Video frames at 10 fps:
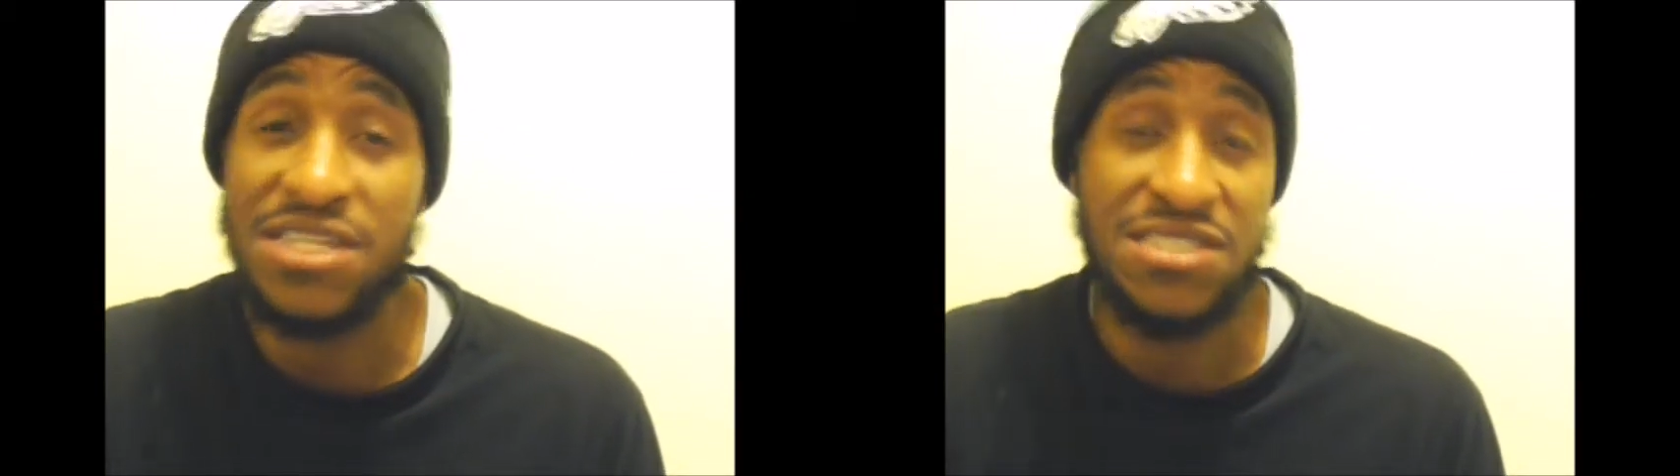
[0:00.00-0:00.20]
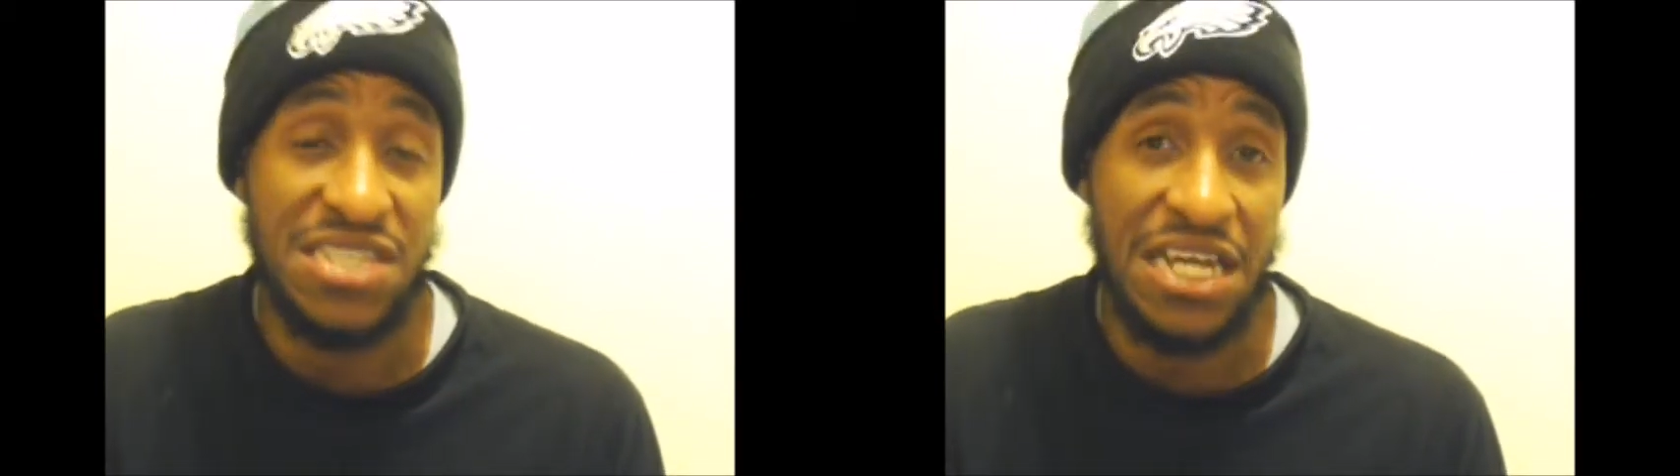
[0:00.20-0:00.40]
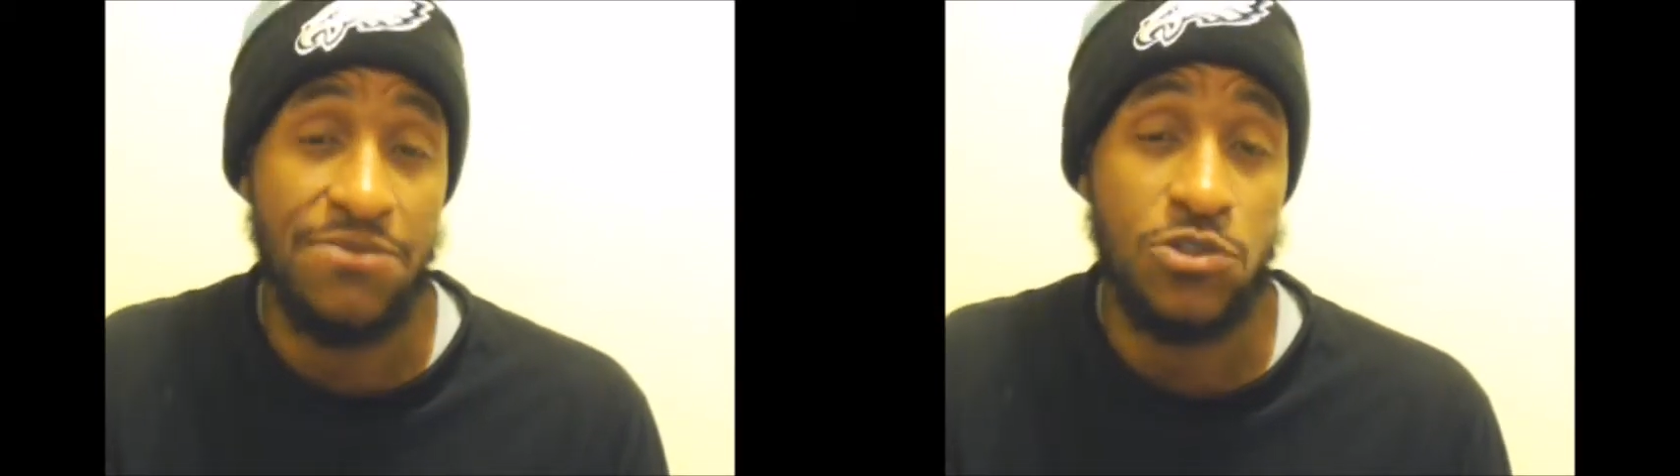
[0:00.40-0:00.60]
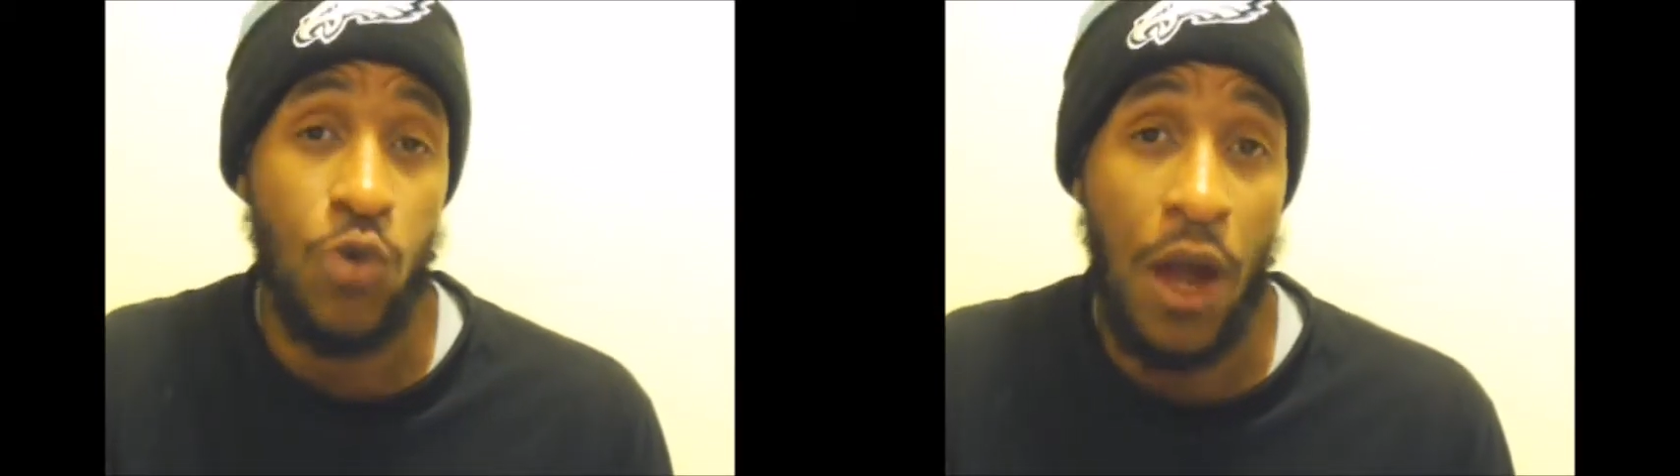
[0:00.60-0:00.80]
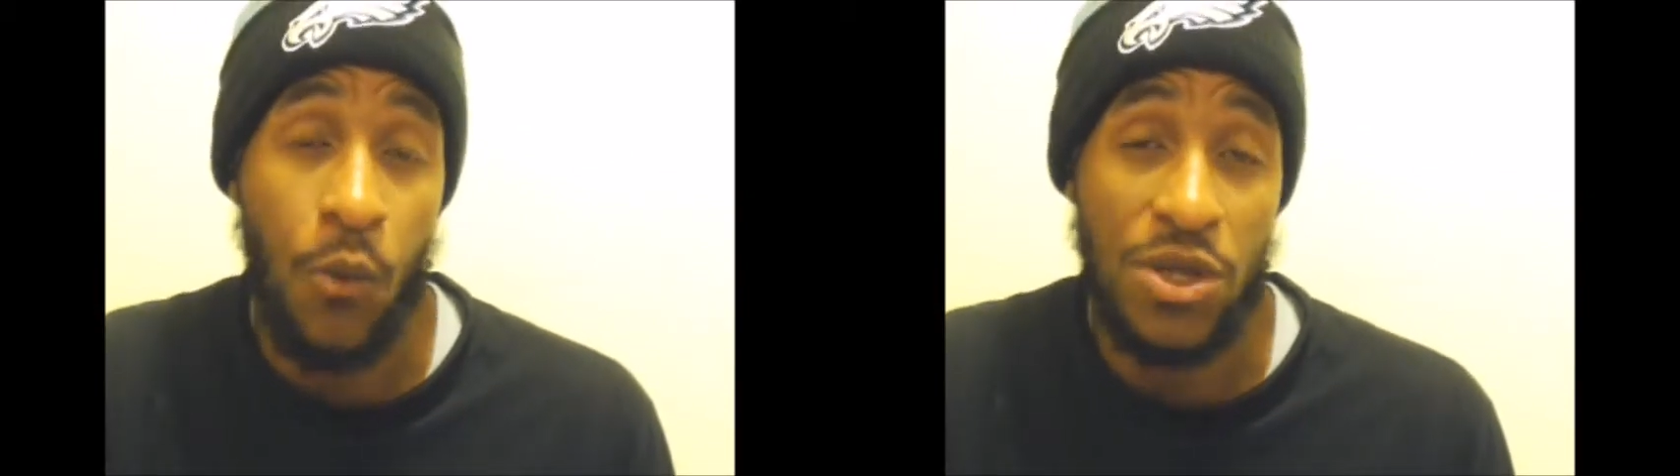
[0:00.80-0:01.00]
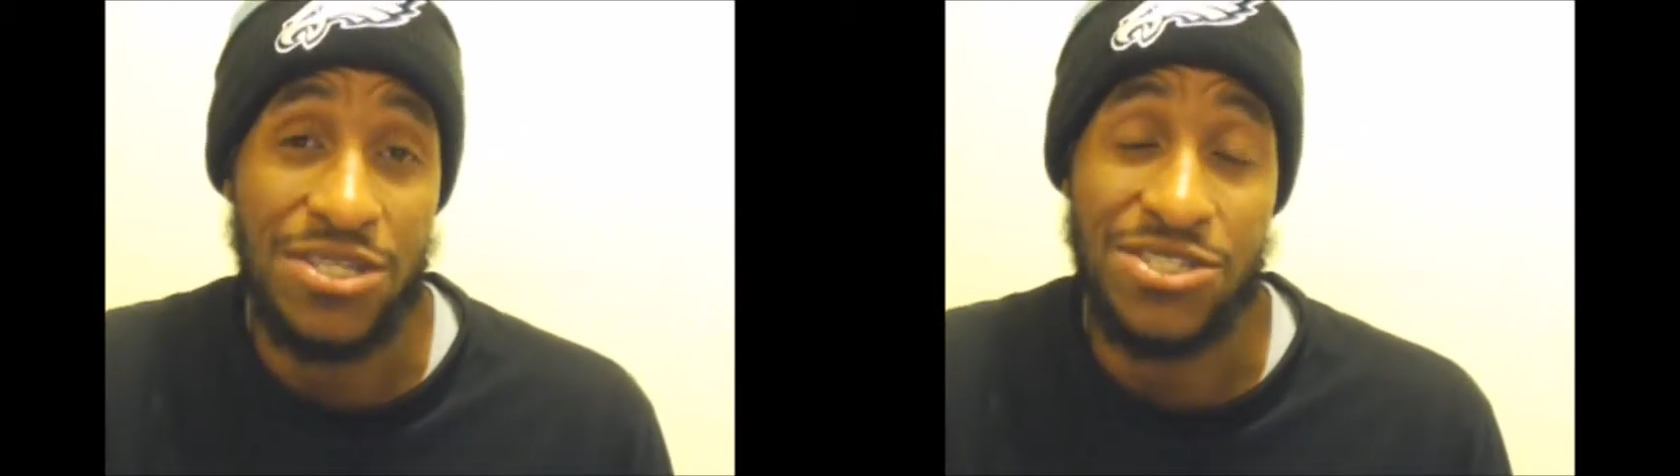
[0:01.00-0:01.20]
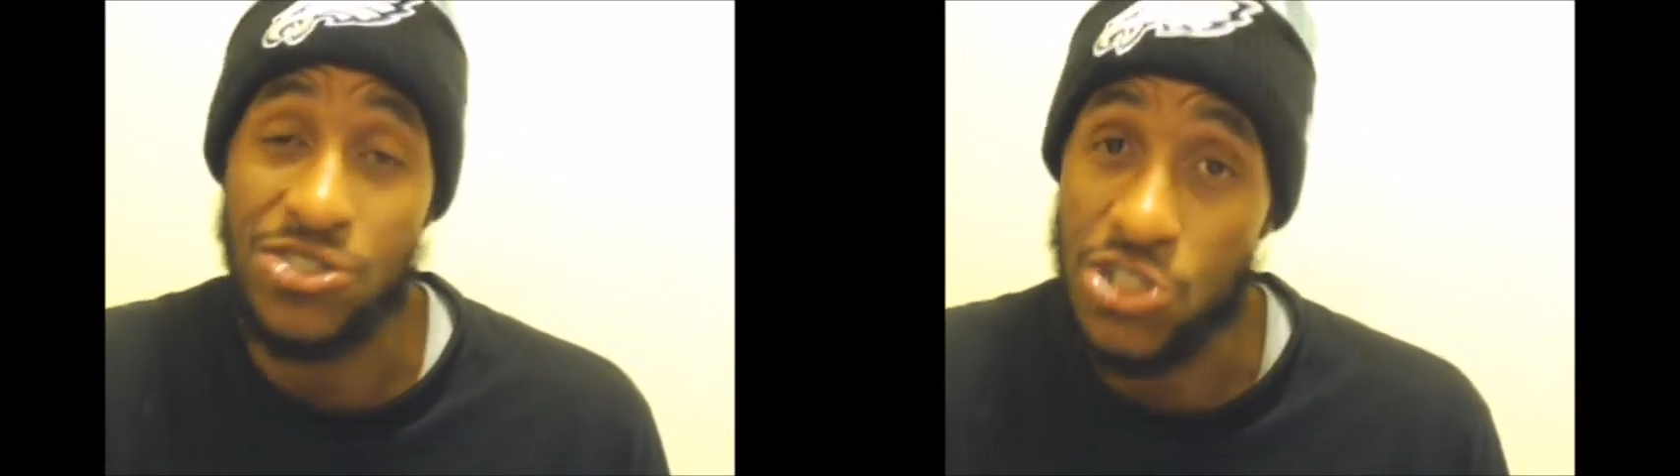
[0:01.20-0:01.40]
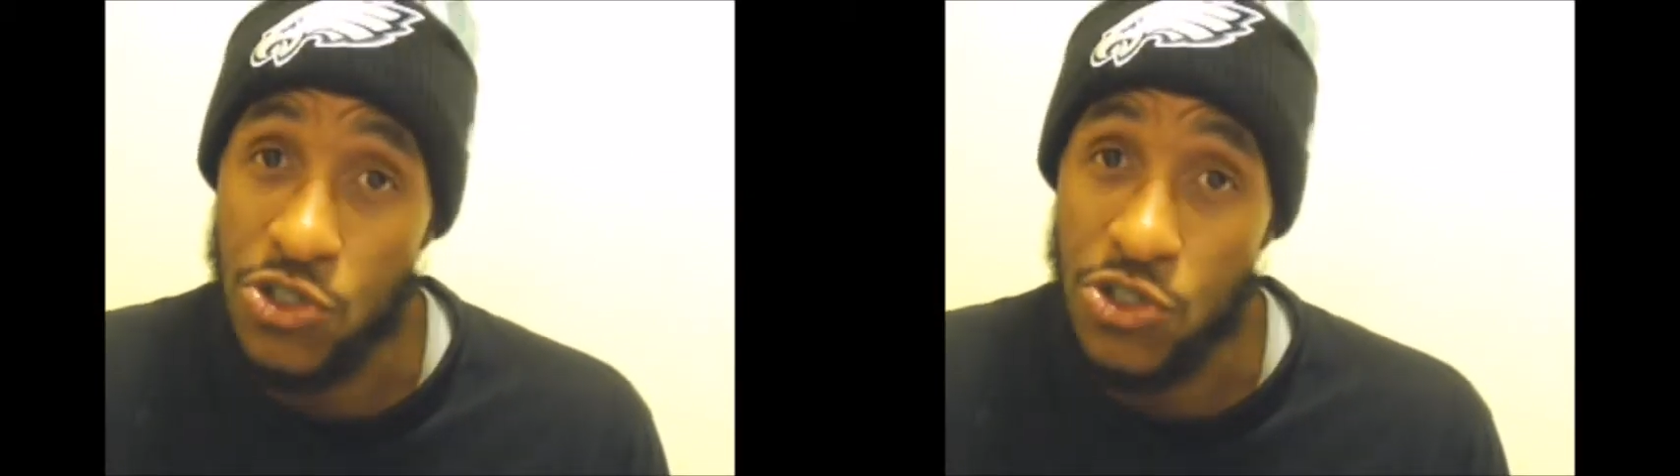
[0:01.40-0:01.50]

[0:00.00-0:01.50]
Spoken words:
and teams who I wanted to